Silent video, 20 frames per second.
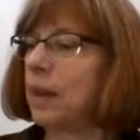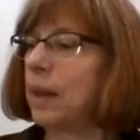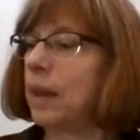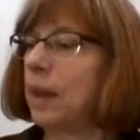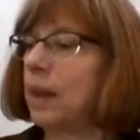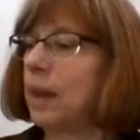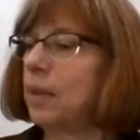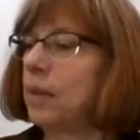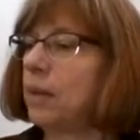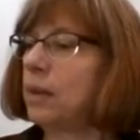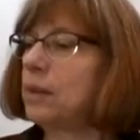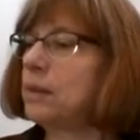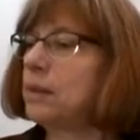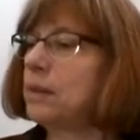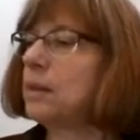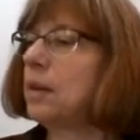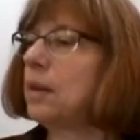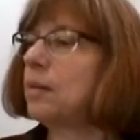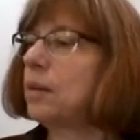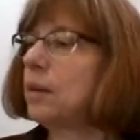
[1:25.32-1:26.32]
And then
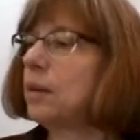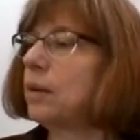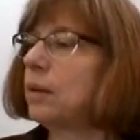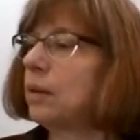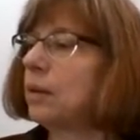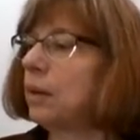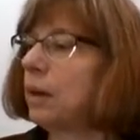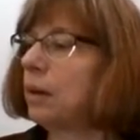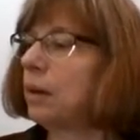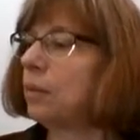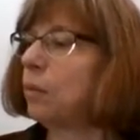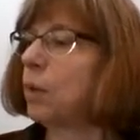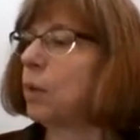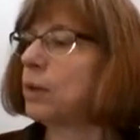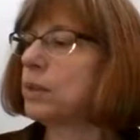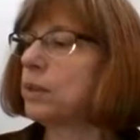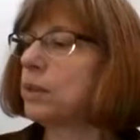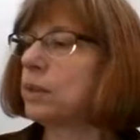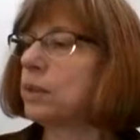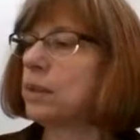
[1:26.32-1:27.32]
7, it
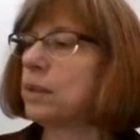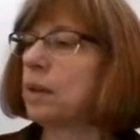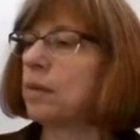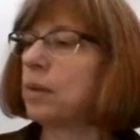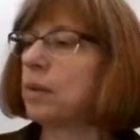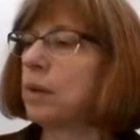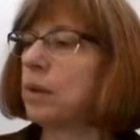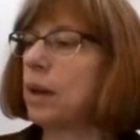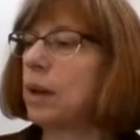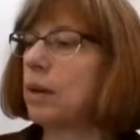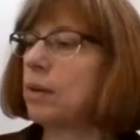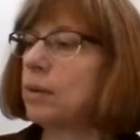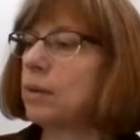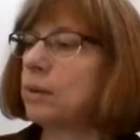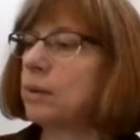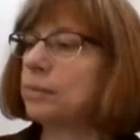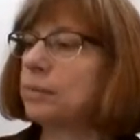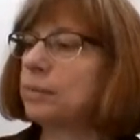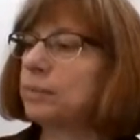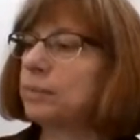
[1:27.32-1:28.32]
wants the 7 now.